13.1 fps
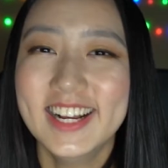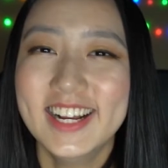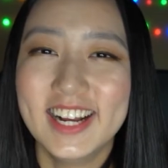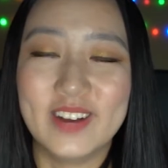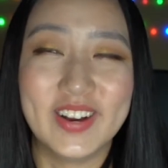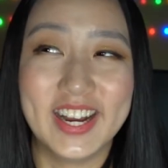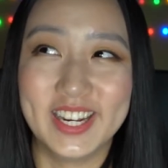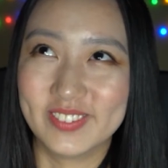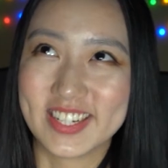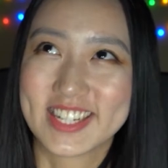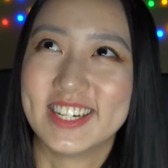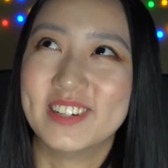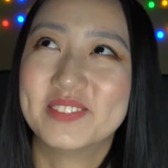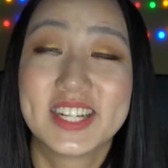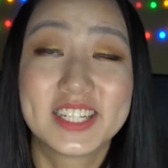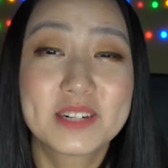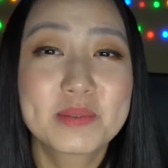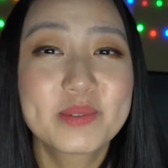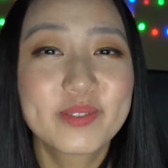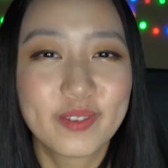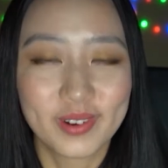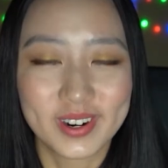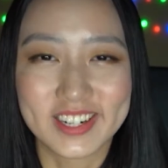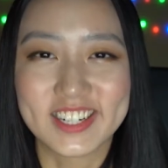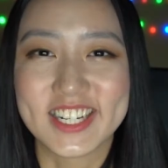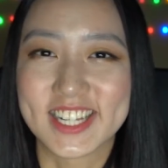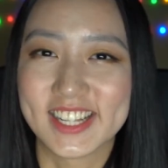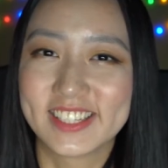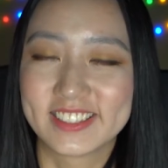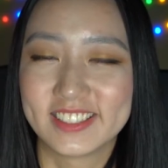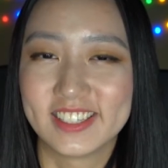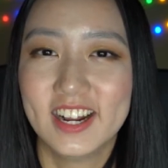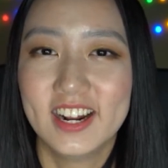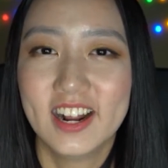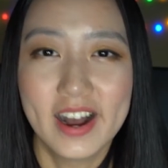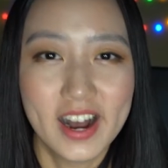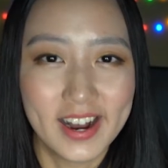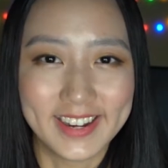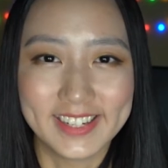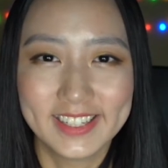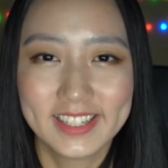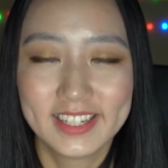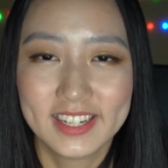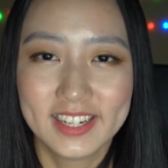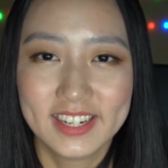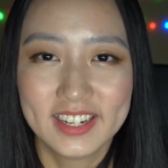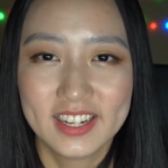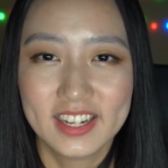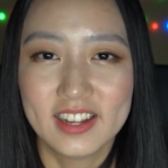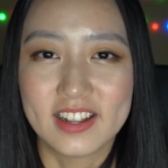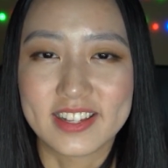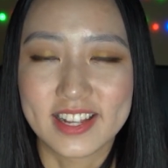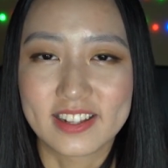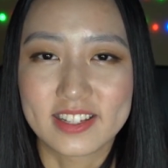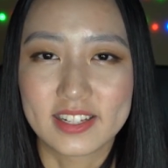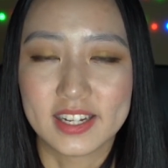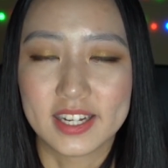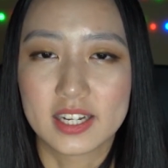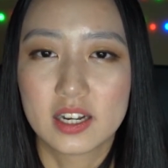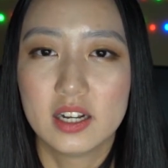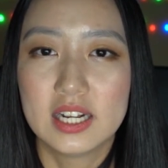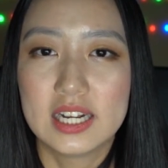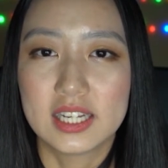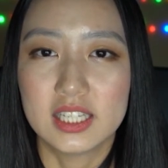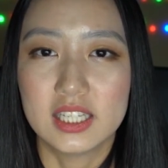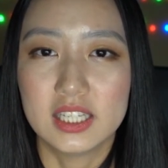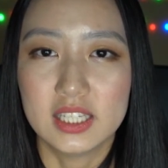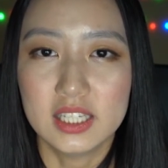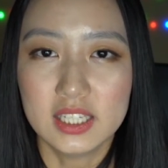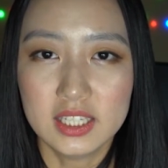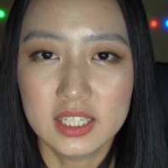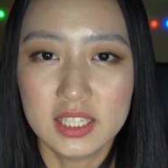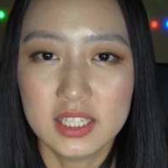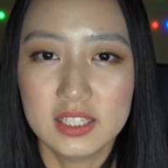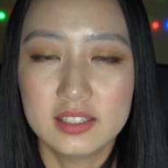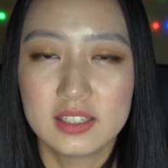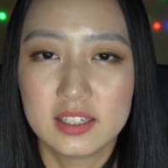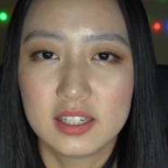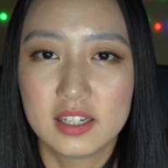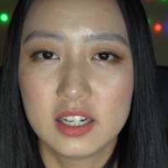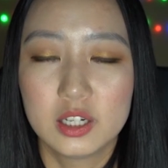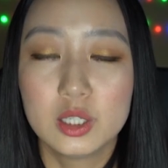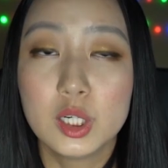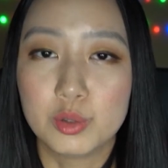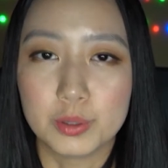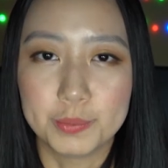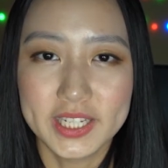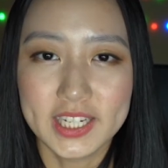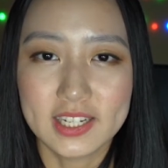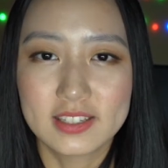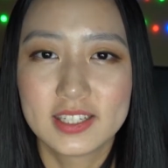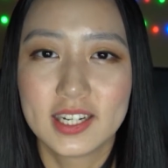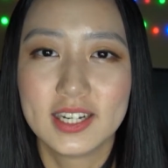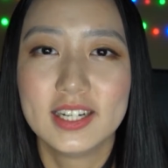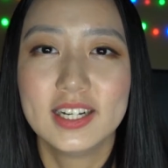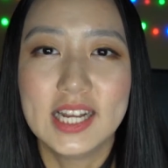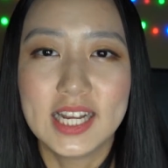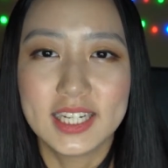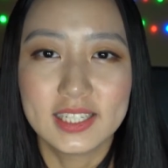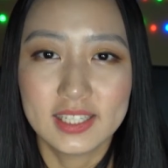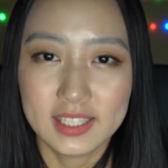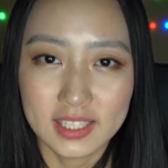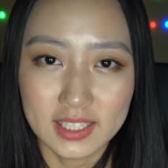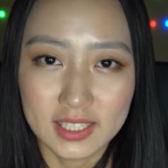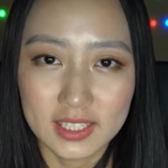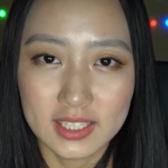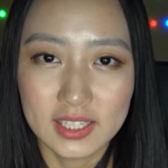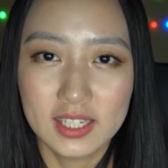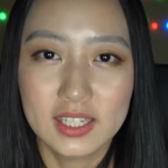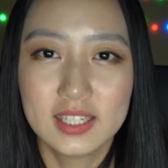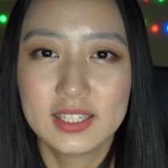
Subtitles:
I'm ahead of myself. Letter number 4 is a letter I. It sounds like E. Repeat, E.